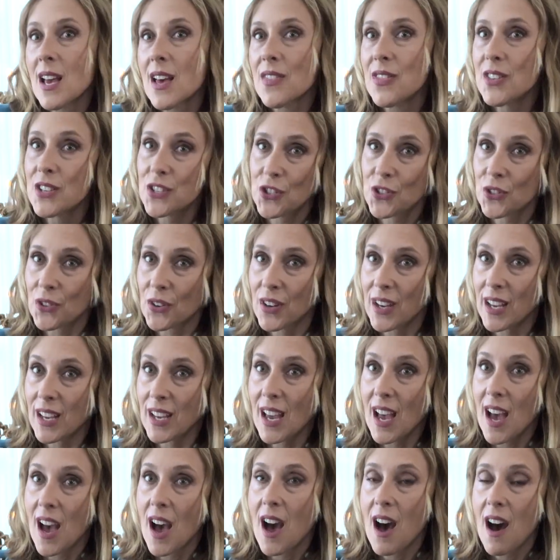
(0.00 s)
the joy
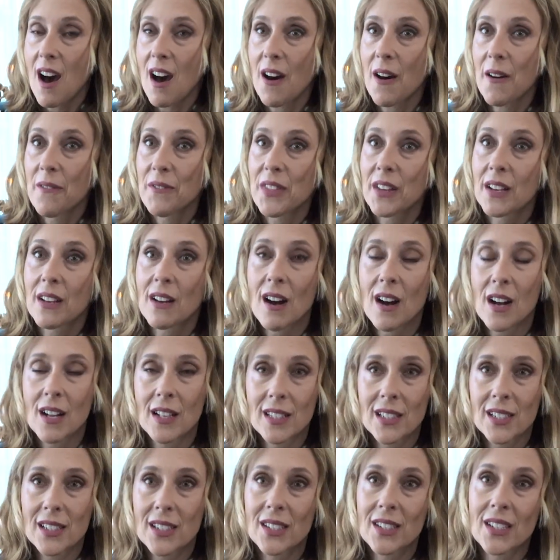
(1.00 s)
of the
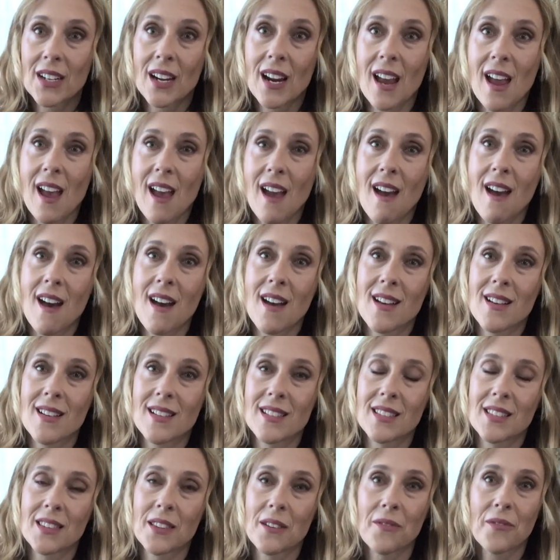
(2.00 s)
color
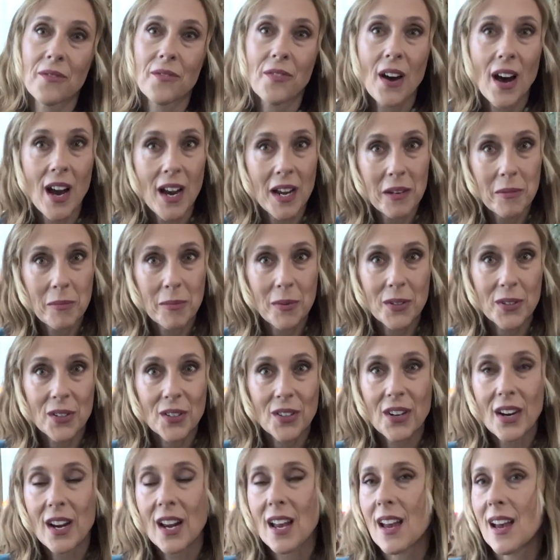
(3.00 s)
and the
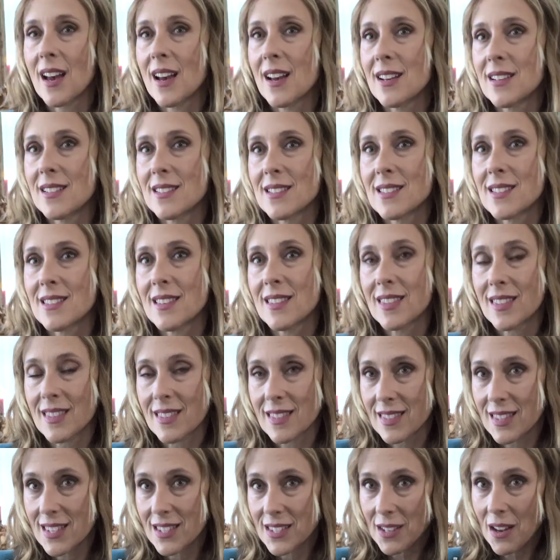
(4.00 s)
fiber, and
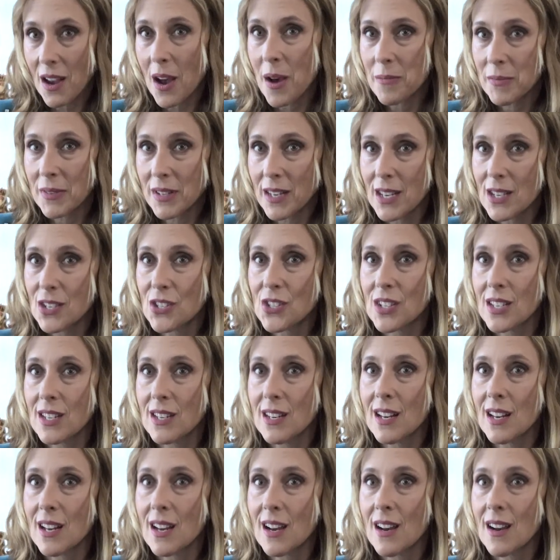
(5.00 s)
this combination
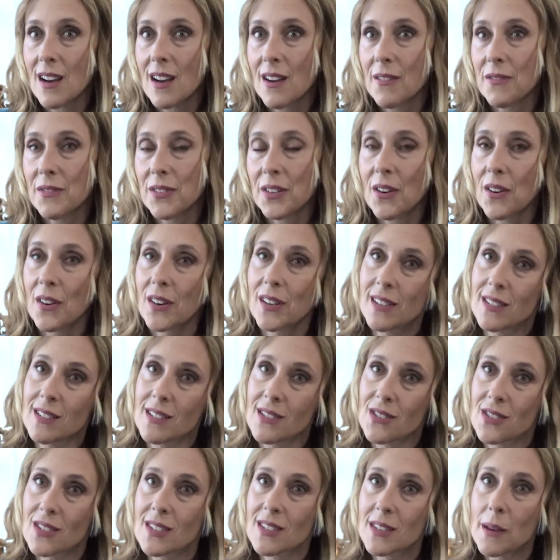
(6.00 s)
of yarn is
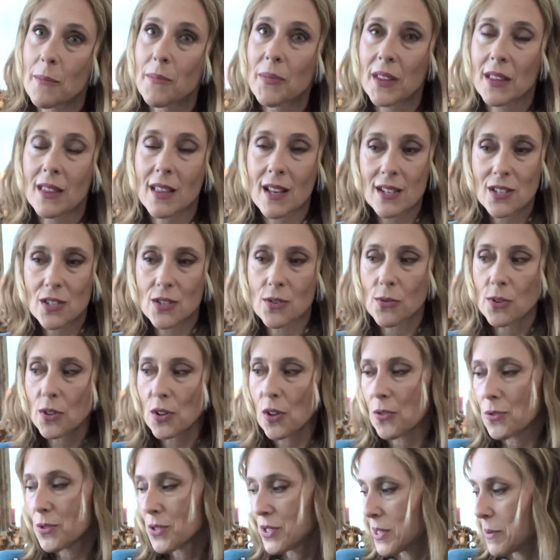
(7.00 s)
just something that is so
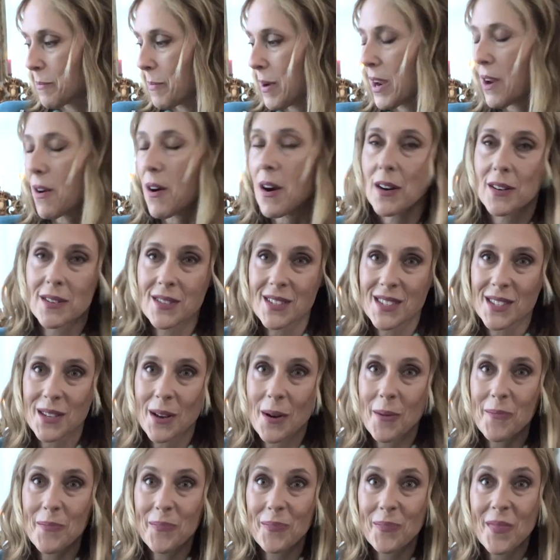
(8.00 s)
close to my heart. So
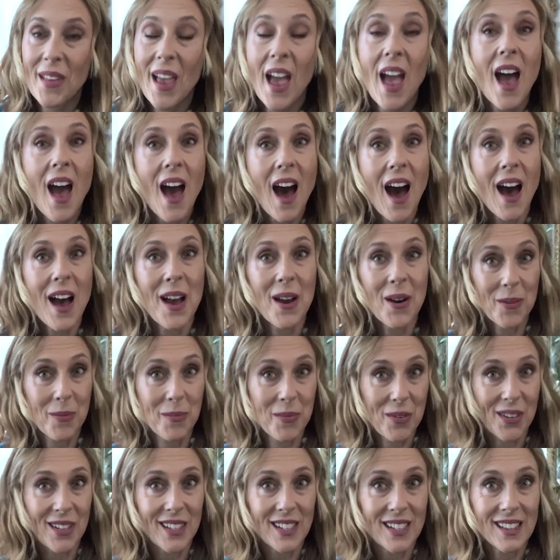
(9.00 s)
I hope
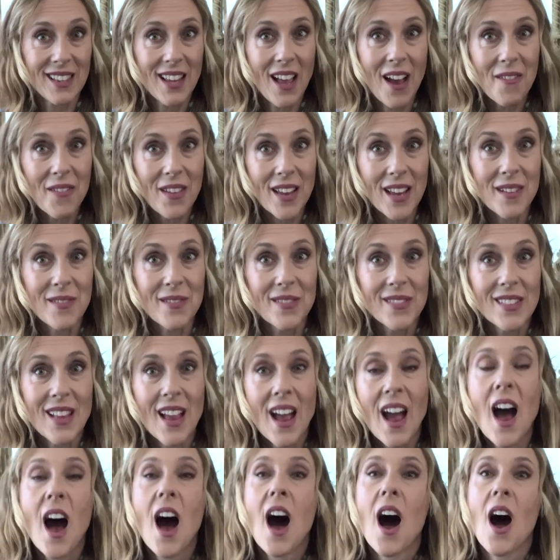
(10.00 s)
you're gonna love it.
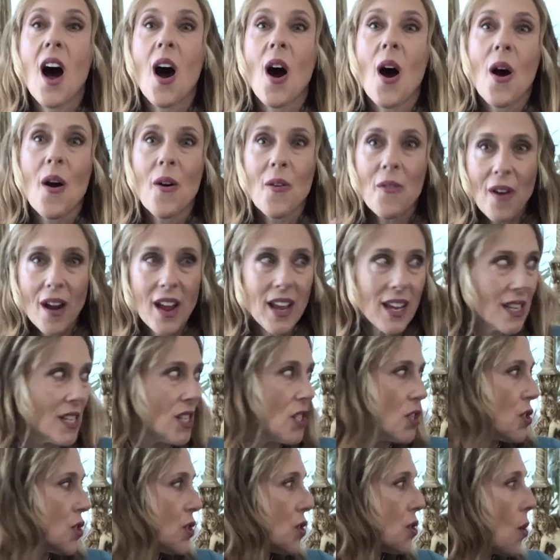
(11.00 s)
All right,
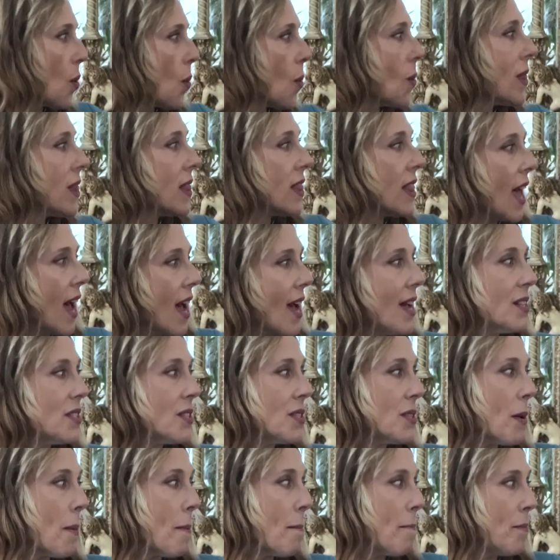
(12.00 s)
so let's
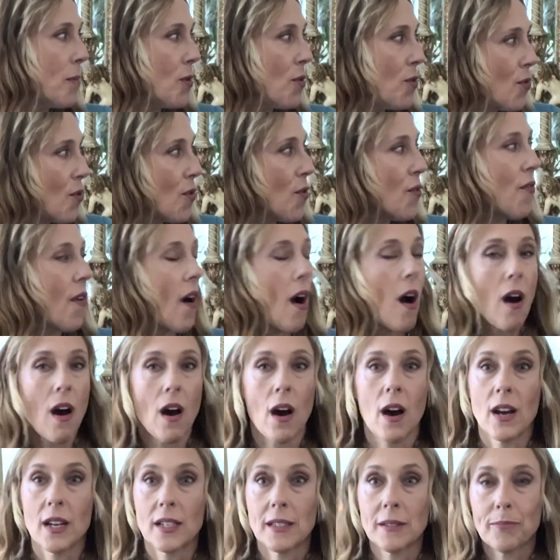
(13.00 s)
move
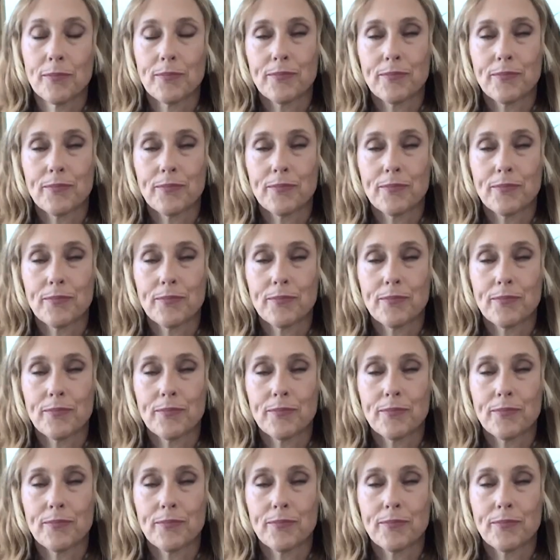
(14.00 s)
on.